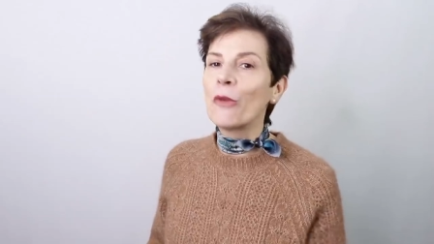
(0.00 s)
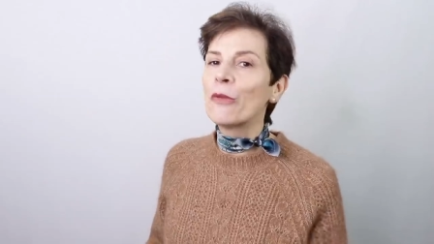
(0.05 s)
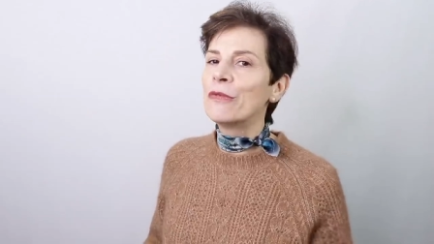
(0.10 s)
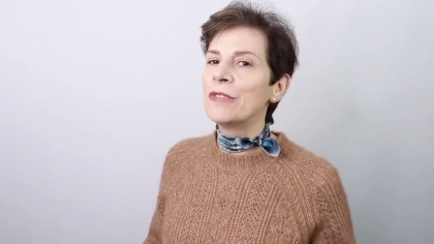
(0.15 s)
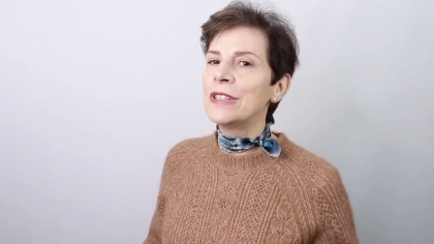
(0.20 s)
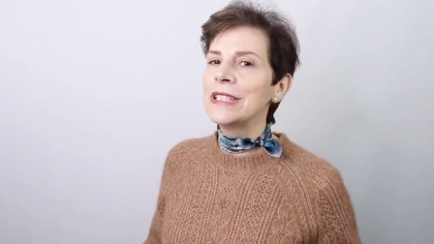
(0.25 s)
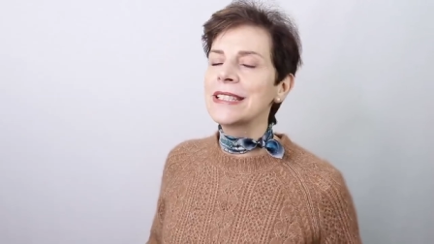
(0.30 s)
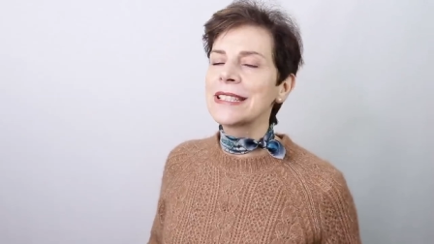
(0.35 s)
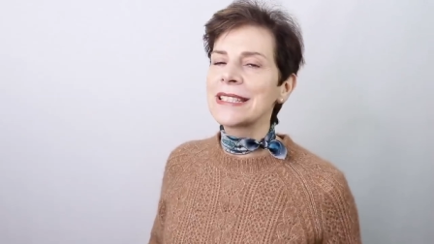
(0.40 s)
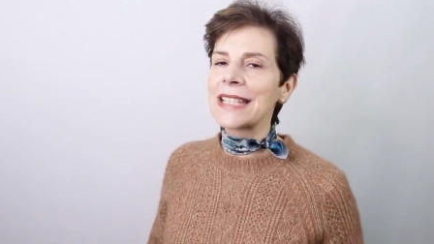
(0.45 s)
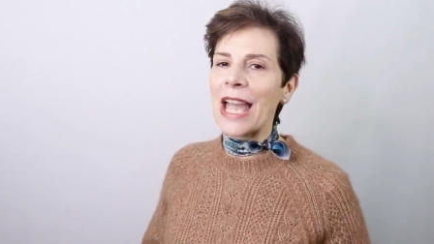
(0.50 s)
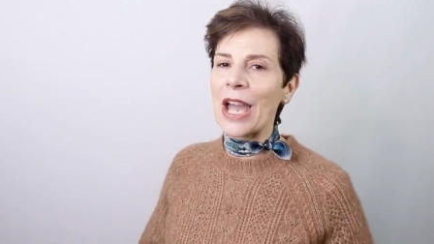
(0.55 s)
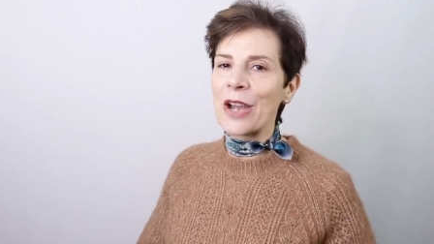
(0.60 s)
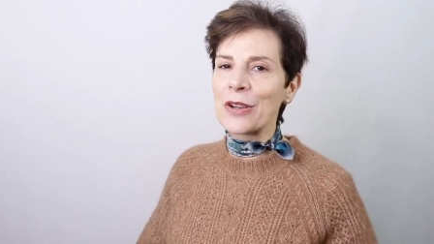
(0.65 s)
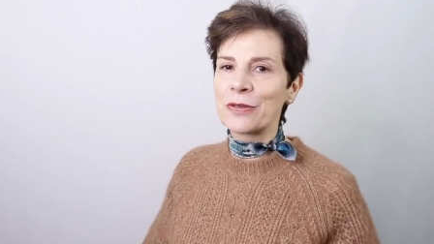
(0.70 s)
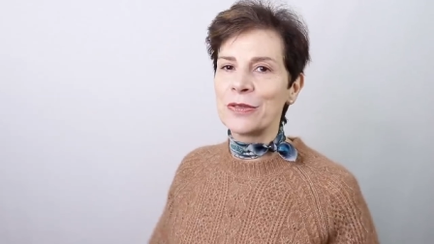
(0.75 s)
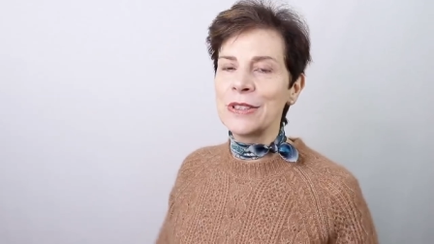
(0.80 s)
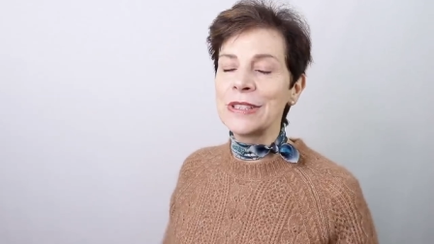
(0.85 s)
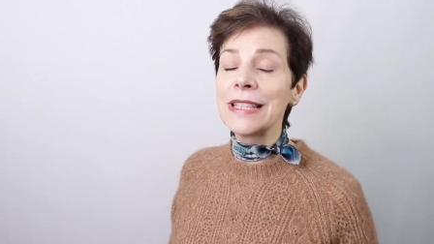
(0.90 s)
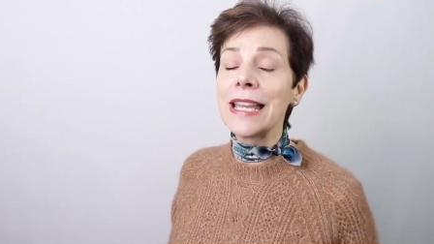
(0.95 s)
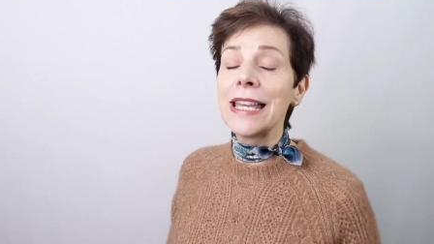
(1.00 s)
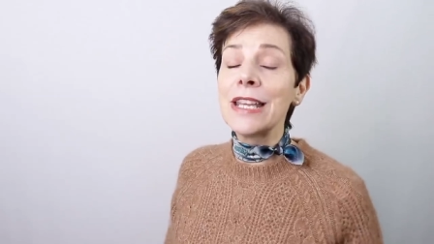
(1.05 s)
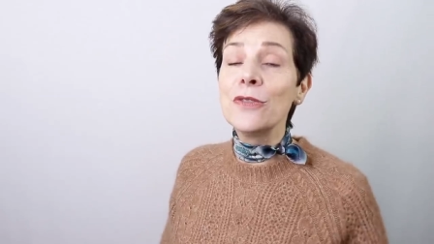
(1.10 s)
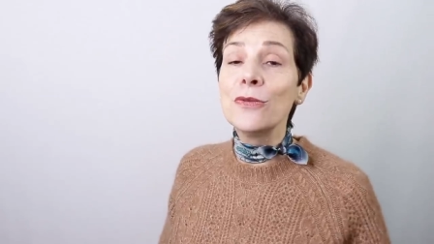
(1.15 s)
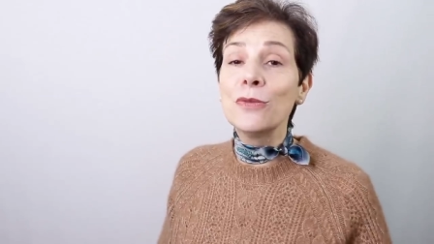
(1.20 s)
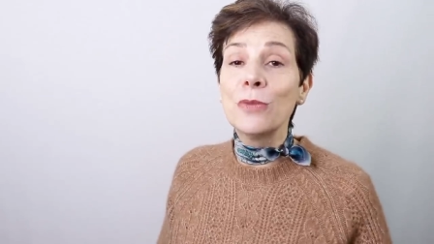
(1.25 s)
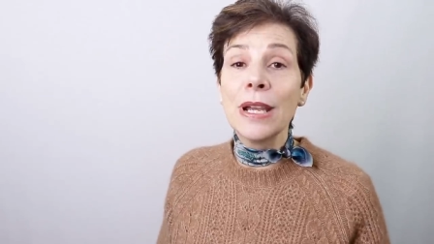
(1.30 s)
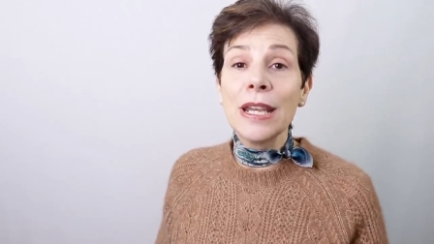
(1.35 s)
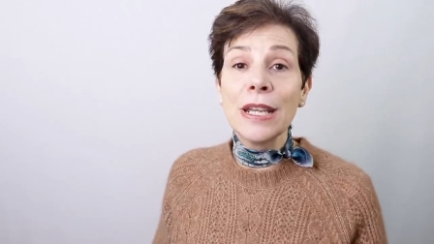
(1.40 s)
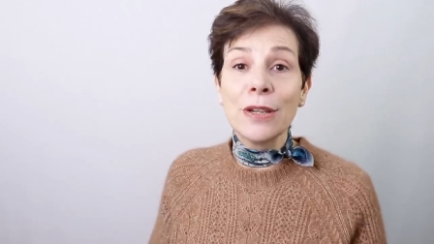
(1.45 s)
of this outfit
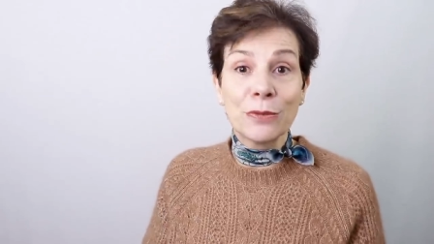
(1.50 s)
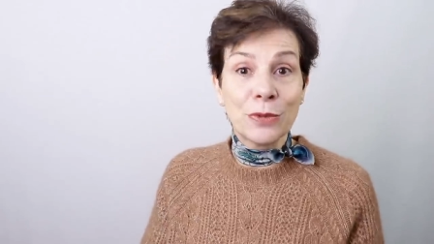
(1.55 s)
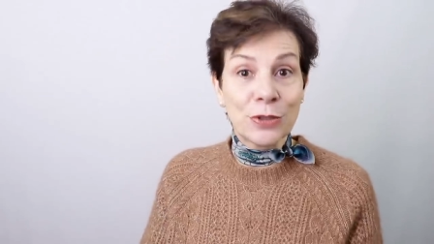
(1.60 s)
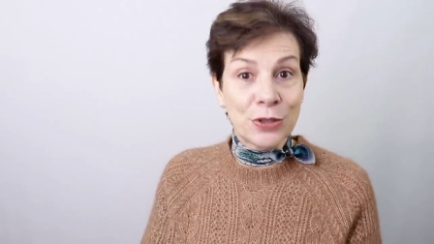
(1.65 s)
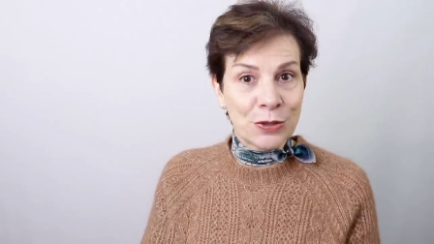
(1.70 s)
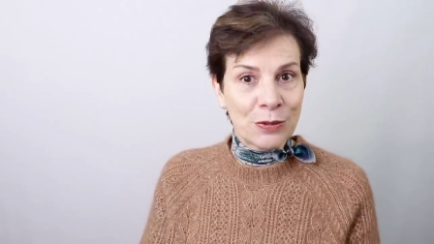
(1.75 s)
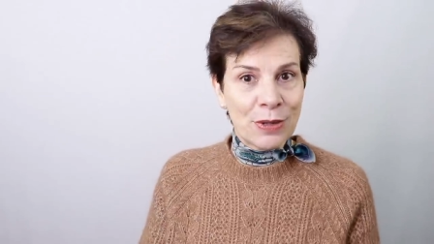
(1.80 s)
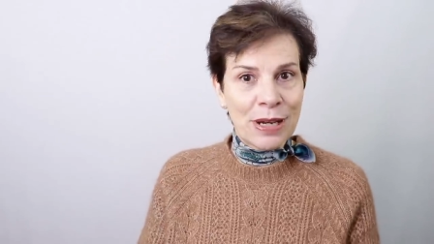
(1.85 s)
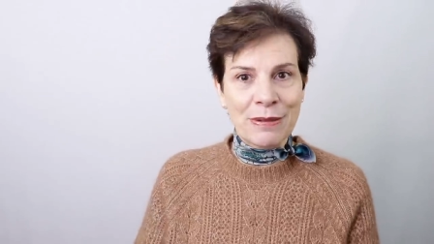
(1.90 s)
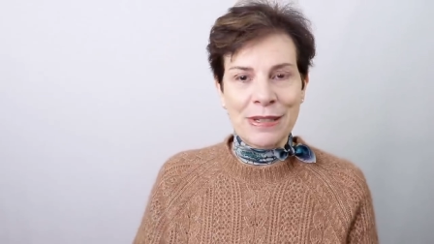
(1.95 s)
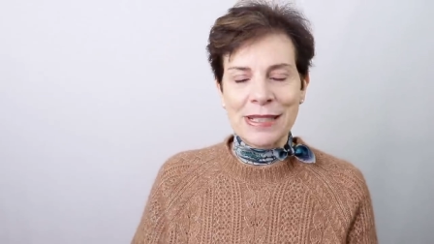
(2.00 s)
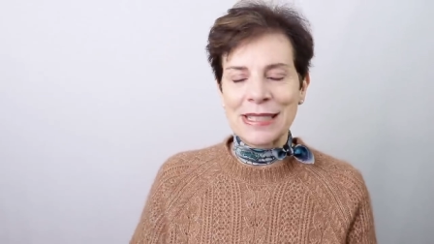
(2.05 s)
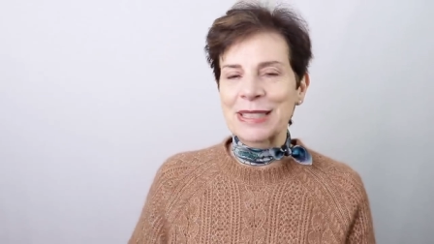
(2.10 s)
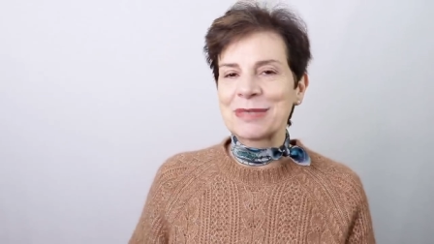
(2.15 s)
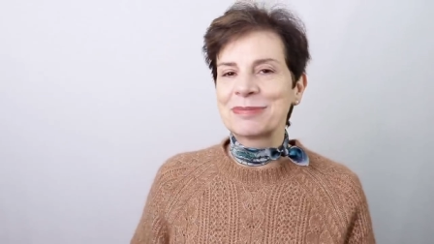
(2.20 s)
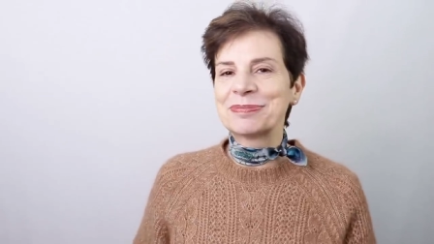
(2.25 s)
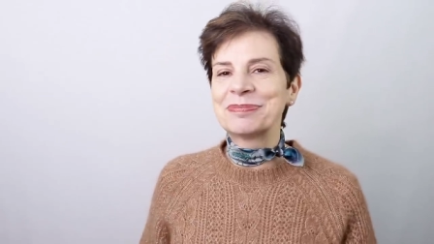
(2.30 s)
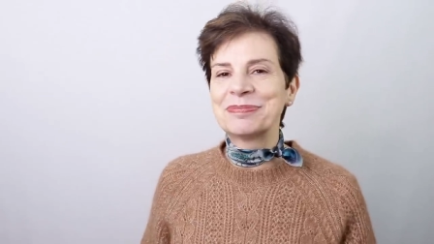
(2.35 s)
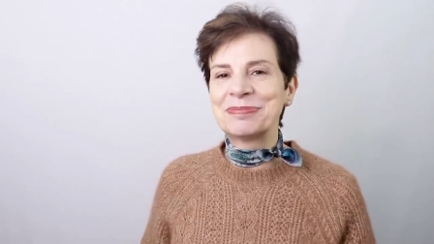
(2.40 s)
and where would you wear it.